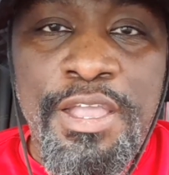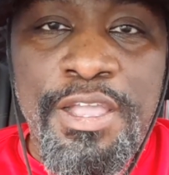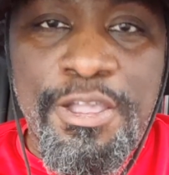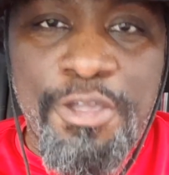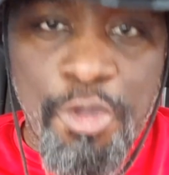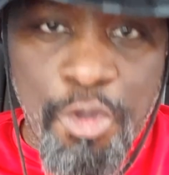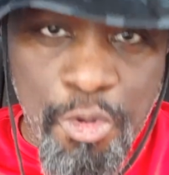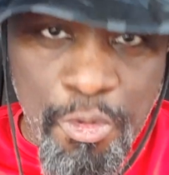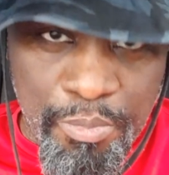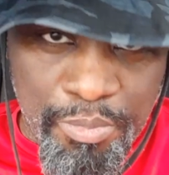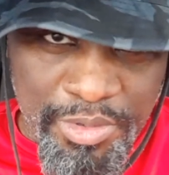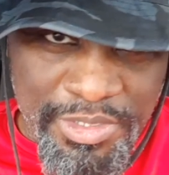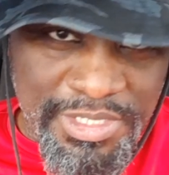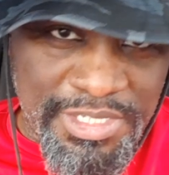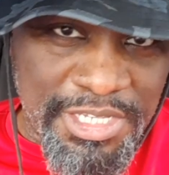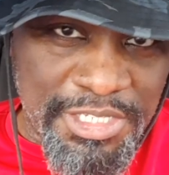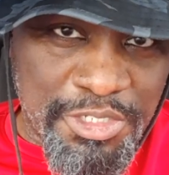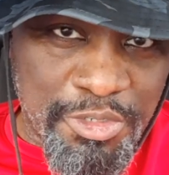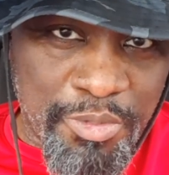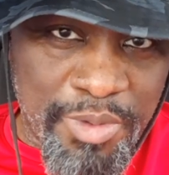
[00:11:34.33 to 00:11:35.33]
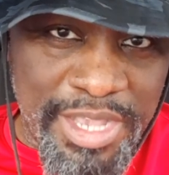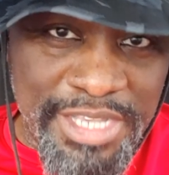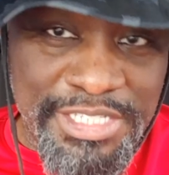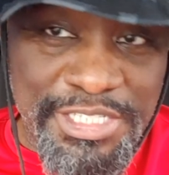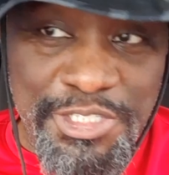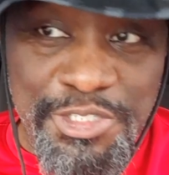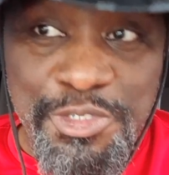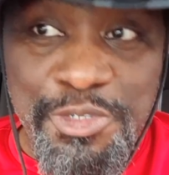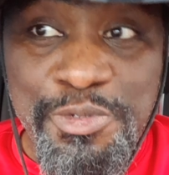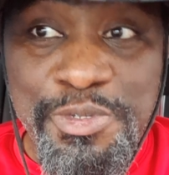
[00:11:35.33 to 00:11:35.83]
Cope with
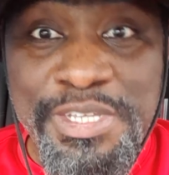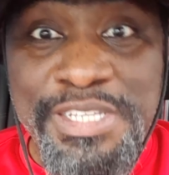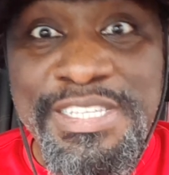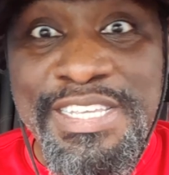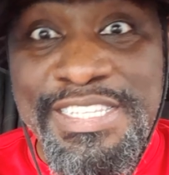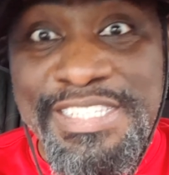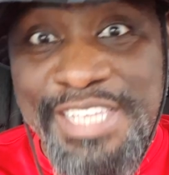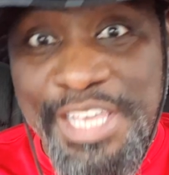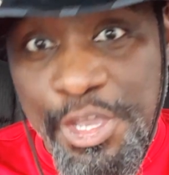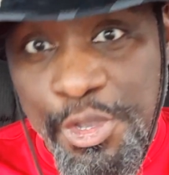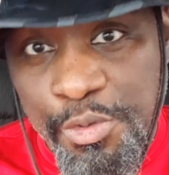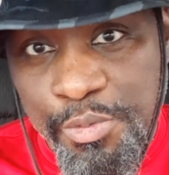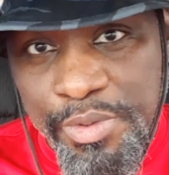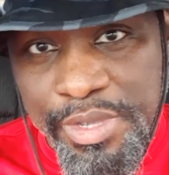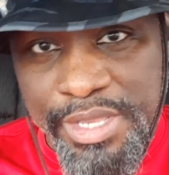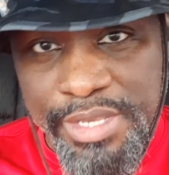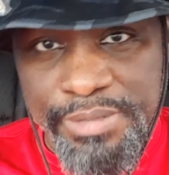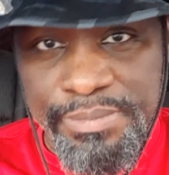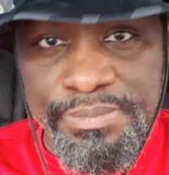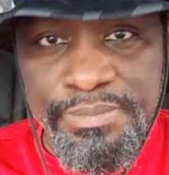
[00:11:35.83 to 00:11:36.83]
situations you need to deal with.